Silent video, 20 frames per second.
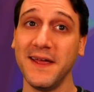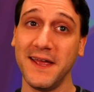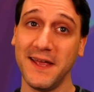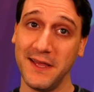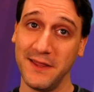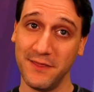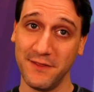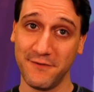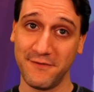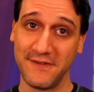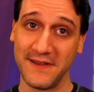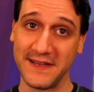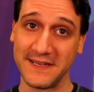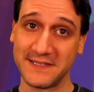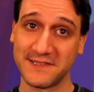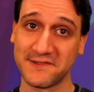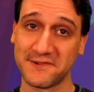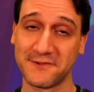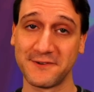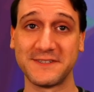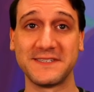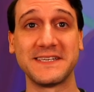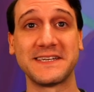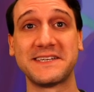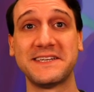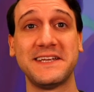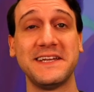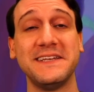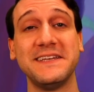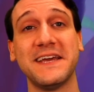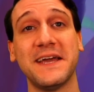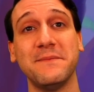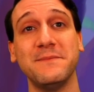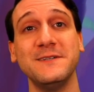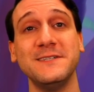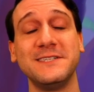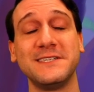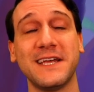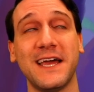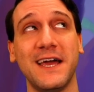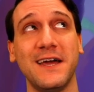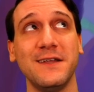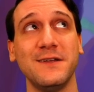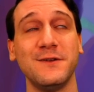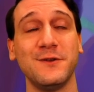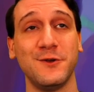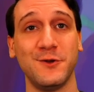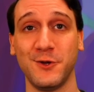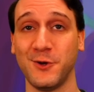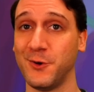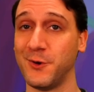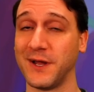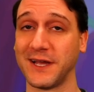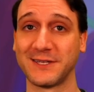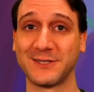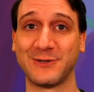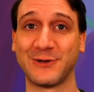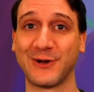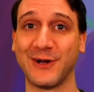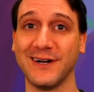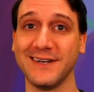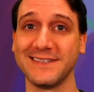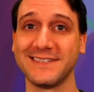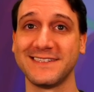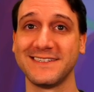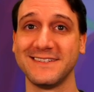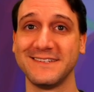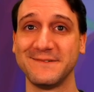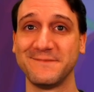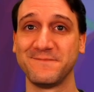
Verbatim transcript: in the face for 16 damage at no extra cost.